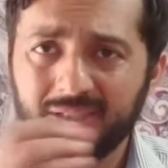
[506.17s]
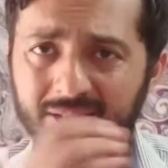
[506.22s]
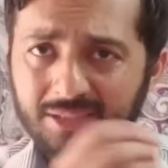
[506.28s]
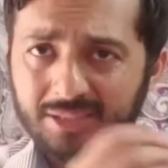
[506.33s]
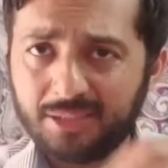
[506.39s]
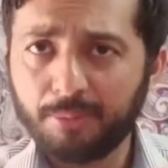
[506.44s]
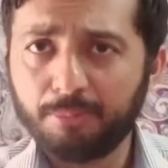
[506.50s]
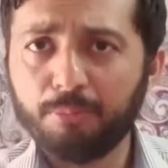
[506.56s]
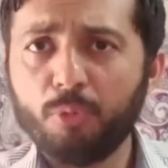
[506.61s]

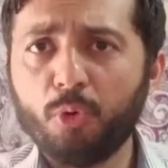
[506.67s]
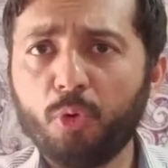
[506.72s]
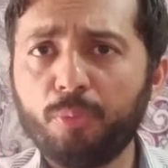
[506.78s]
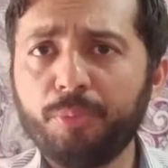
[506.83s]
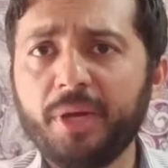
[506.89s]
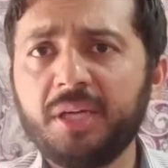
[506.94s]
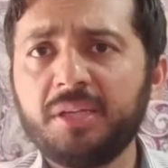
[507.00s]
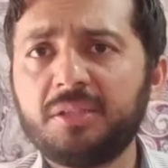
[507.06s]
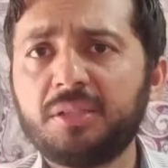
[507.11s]
the
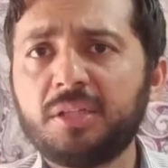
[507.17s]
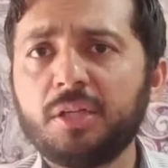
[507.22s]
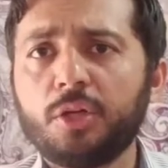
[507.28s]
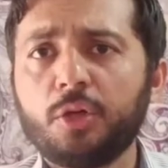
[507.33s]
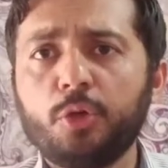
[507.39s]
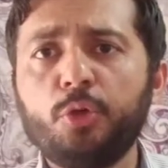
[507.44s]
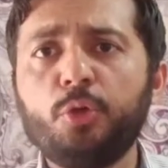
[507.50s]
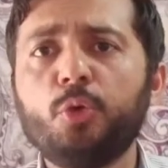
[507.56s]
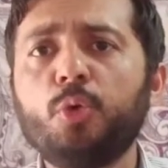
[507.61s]
moment
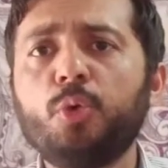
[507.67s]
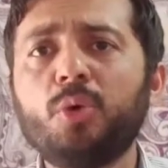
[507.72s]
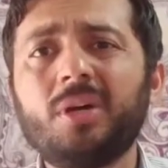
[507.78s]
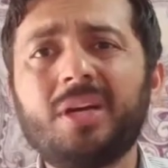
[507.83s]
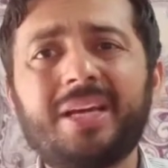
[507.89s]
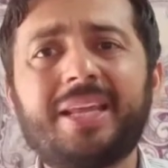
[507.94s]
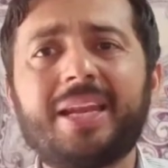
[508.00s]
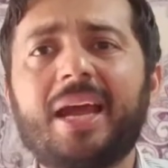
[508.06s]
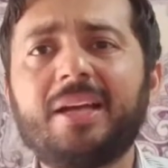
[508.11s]
you
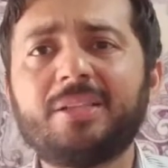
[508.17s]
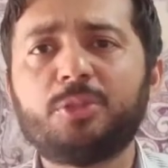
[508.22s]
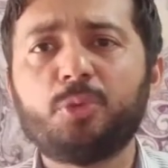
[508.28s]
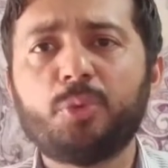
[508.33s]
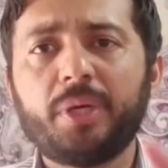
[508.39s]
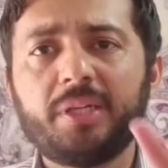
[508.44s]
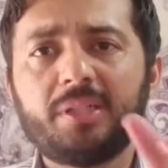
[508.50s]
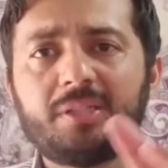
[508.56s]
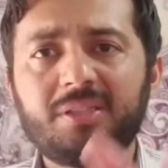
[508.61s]

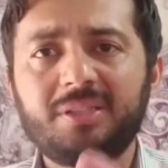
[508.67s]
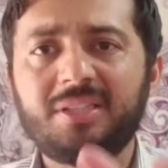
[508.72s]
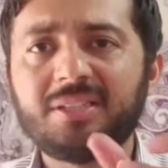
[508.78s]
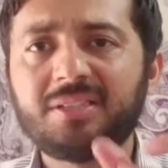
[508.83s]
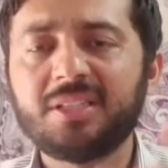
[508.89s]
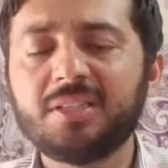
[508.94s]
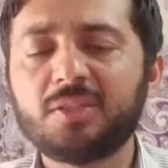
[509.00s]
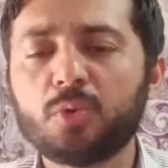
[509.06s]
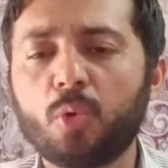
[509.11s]
graduate,
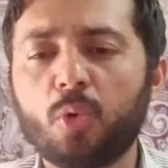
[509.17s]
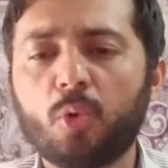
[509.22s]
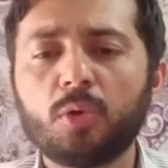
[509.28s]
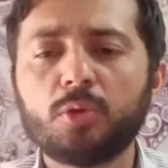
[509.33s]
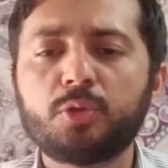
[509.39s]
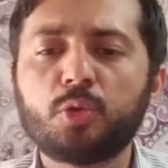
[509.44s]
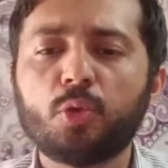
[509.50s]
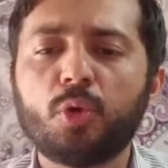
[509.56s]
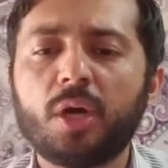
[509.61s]
this is
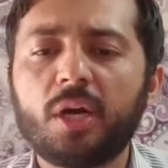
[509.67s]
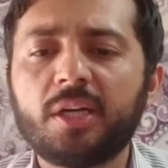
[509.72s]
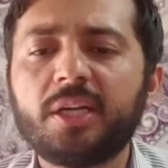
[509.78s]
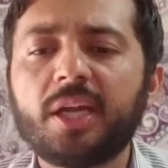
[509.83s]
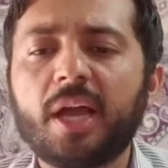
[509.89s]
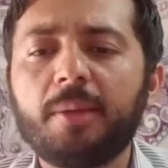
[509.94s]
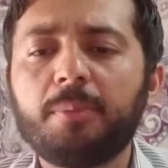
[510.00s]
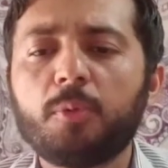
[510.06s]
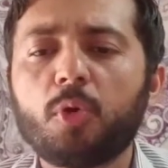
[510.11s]
also a
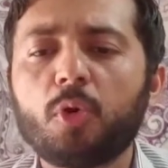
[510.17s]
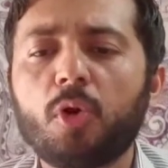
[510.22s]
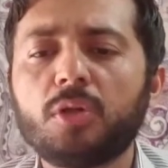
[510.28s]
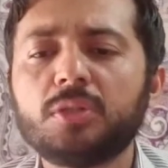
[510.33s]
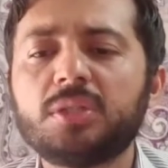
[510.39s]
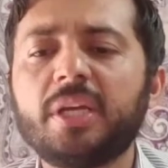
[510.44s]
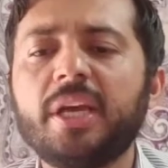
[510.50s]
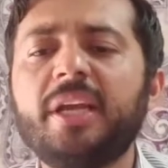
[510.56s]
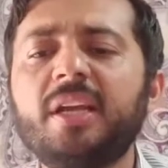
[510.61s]
time
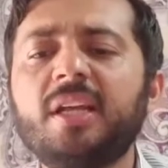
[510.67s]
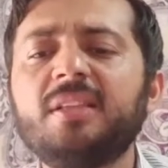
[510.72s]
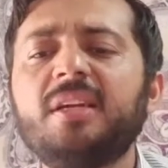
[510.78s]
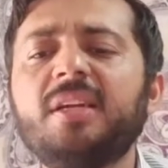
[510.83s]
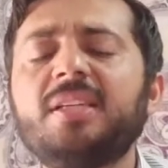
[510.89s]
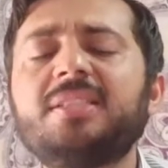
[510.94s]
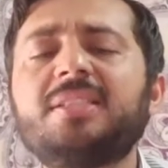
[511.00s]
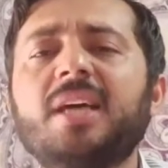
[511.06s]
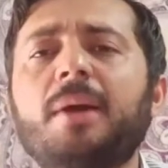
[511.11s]
clause.
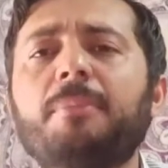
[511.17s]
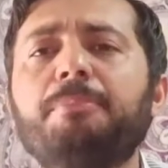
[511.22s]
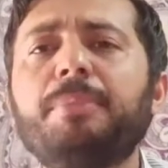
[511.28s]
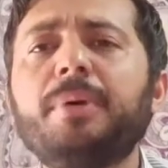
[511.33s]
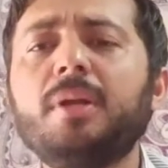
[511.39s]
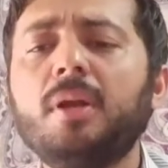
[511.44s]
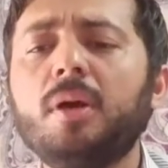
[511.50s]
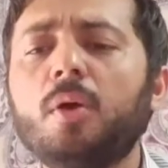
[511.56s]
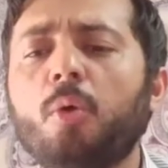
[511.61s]
Another
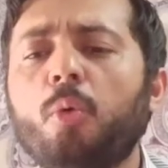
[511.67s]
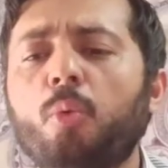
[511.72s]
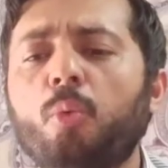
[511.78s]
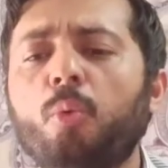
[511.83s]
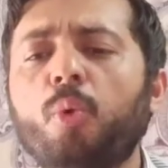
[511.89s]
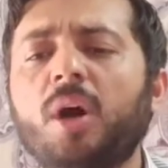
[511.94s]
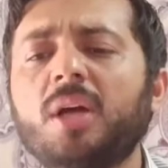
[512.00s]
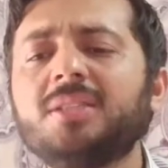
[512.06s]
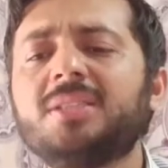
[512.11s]
example,
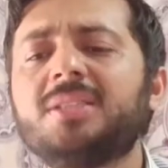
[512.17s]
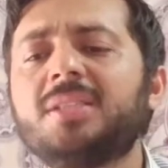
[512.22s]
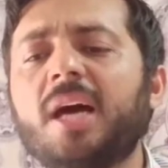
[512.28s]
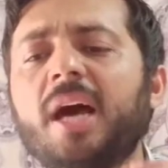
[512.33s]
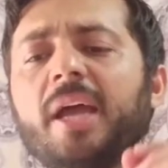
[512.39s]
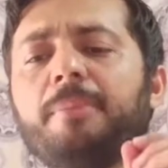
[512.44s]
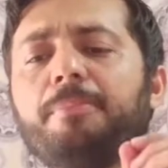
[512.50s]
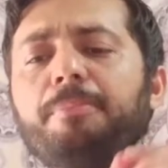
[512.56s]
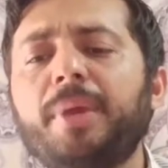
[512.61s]
once
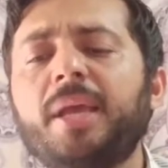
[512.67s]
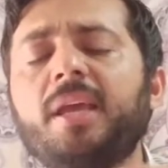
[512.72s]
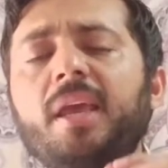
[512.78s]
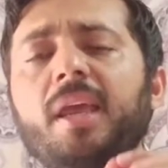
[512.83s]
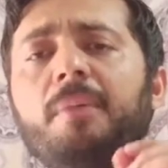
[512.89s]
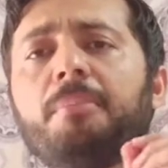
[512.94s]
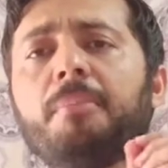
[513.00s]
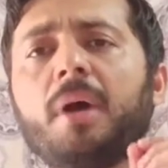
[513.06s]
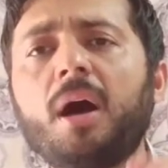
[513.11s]
I pick
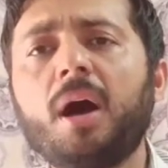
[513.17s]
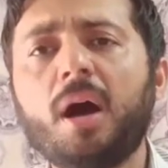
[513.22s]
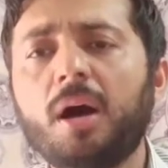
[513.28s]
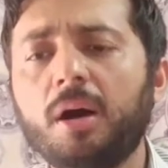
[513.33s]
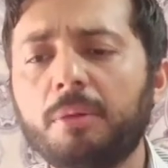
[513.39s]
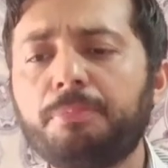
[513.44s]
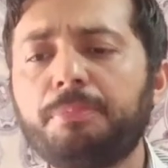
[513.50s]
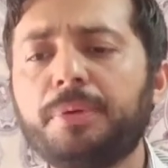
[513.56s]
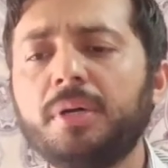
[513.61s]
him
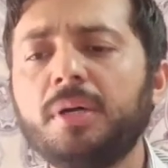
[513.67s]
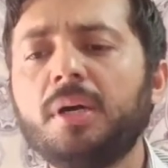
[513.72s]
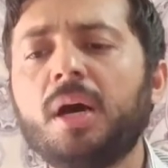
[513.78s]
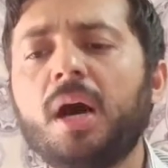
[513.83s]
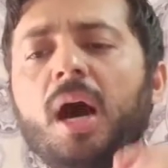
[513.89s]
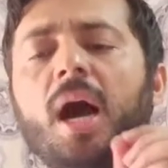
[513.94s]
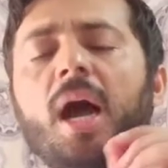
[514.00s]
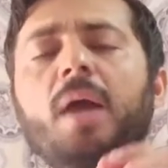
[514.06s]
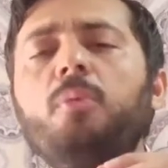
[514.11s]
up,
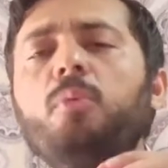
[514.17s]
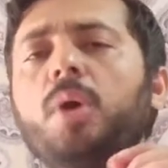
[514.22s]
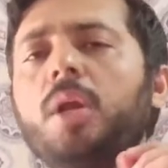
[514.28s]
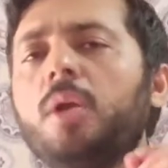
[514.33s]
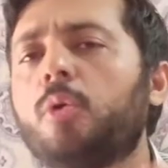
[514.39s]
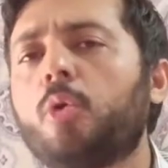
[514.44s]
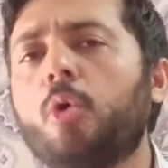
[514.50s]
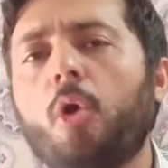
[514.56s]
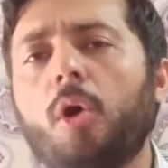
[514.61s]
I
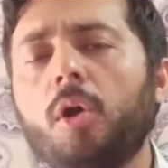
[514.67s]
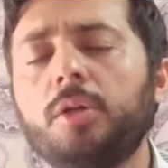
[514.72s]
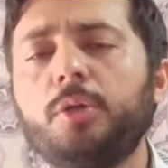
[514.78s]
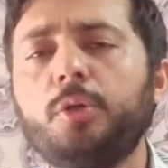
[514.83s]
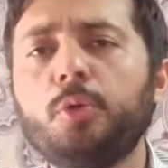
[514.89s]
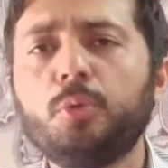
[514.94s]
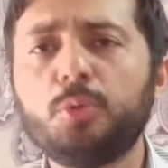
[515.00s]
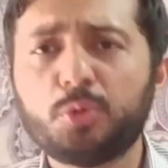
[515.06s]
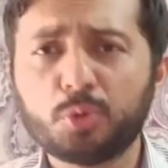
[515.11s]
will call
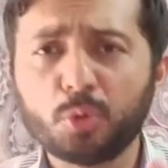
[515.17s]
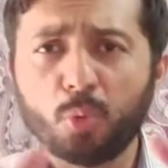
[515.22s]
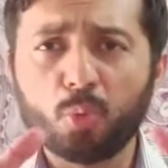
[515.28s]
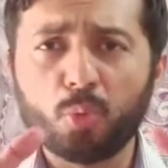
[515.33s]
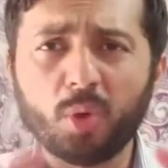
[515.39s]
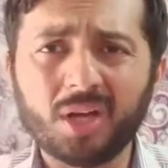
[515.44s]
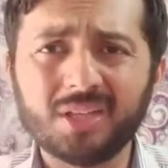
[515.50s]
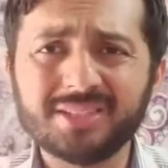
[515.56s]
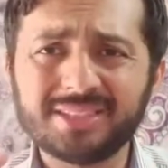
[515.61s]
you. So
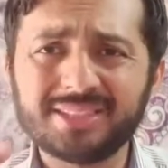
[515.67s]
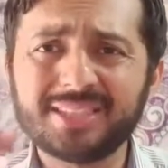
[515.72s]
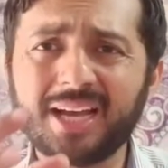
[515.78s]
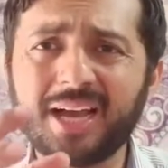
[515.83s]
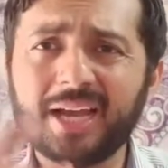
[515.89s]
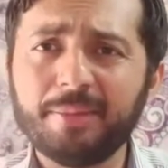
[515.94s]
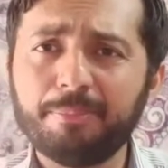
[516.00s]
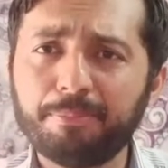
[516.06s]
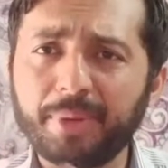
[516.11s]
once
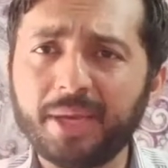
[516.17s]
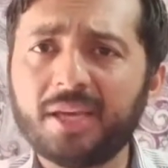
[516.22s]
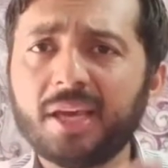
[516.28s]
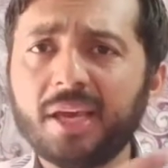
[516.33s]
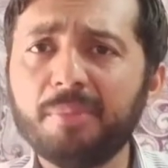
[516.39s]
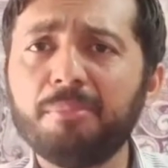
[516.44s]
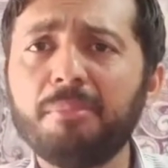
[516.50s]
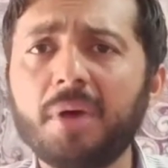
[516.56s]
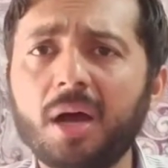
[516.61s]
I pick
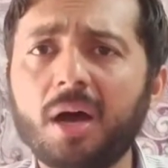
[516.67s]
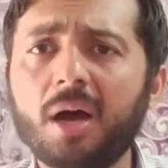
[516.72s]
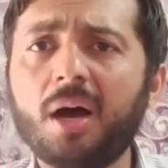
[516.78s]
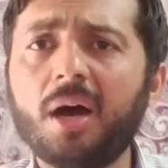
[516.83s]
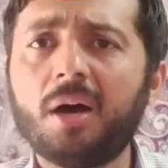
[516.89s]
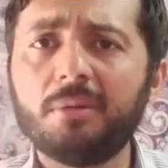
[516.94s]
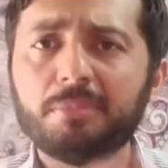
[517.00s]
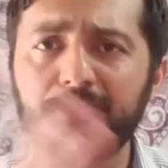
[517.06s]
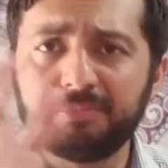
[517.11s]
him
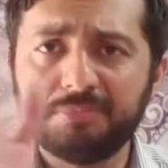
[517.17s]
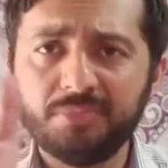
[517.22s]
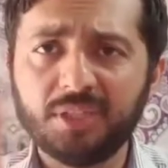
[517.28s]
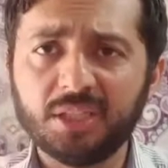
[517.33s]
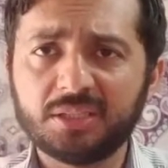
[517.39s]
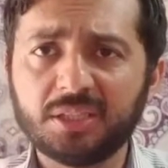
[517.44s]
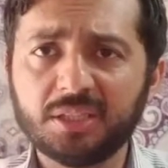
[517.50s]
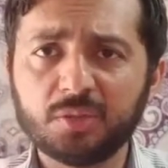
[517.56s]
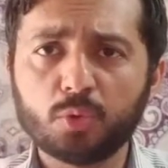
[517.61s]
up,
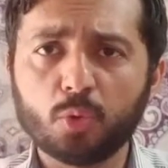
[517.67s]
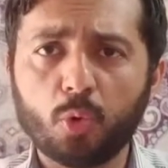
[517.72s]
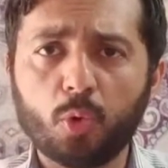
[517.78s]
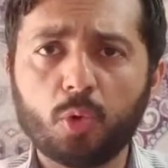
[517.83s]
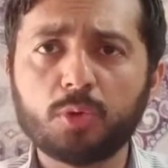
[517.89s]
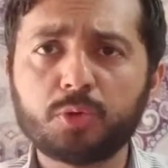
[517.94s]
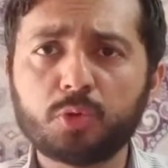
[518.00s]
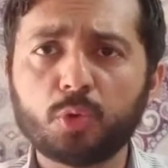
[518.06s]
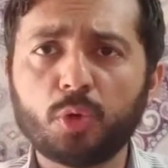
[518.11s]
this is
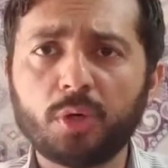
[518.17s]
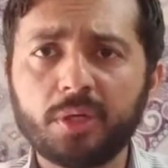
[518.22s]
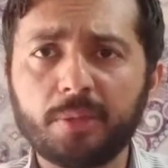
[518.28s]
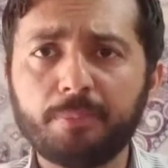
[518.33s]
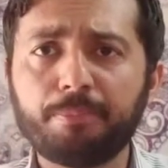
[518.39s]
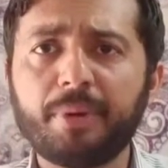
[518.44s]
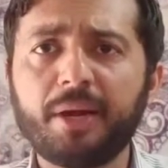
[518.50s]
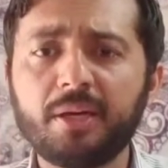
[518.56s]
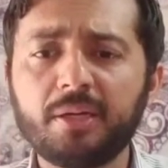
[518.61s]
also a
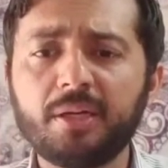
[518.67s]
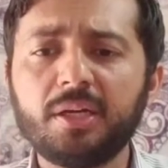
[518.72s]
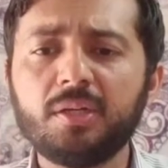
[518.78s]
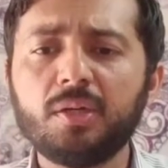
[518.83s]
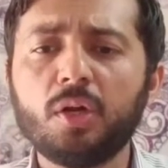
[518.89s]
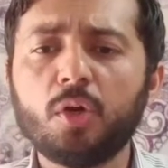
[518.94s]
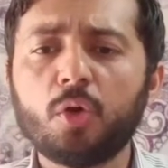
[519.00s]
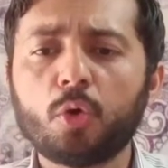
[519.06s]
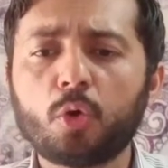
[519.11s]

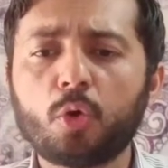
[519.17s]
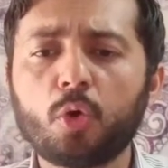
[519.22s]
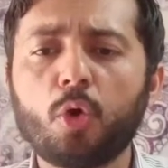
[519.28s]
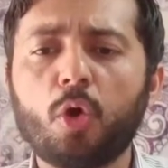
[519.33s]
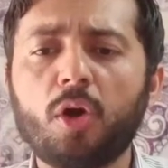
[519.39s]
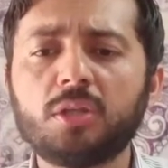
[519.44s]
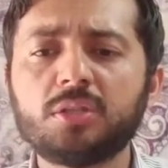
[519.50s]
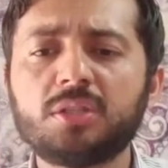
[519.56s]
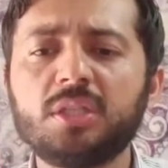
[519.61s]
dependent
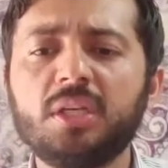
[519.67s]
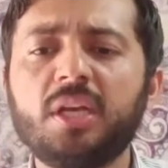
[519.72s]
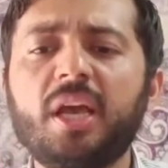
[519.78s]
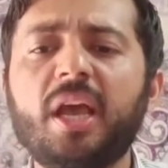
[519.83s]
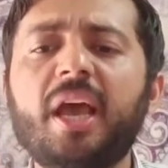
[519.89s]
clause.